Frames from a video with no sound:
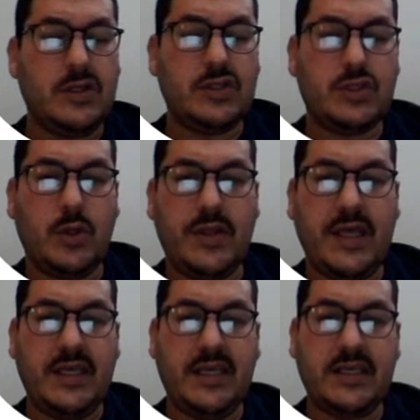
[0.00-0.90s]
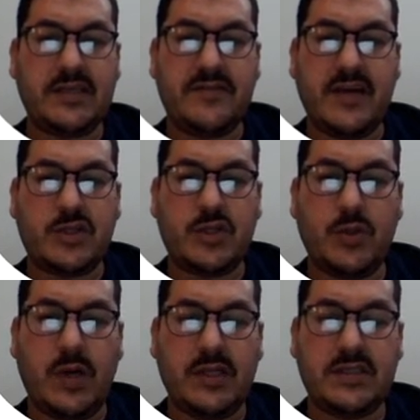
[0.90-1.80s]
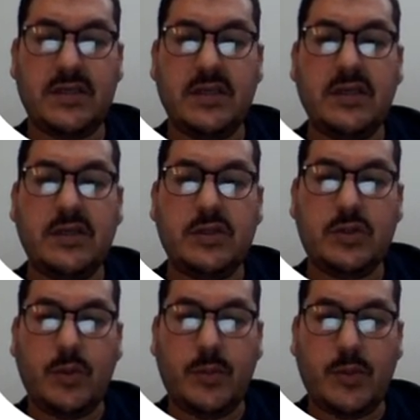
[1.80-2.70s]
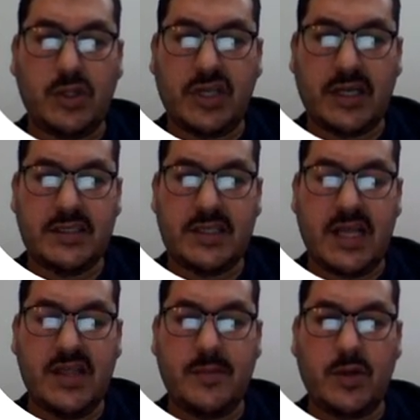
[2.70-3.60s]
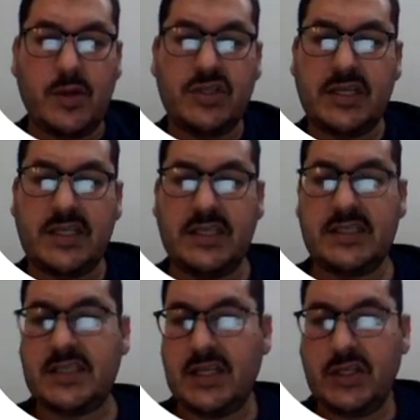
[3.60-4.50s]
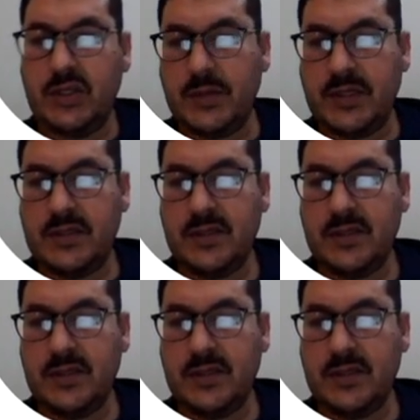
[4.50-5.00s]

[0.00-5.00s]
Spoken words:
So they here refer to what? To projects, and the project is unhuman.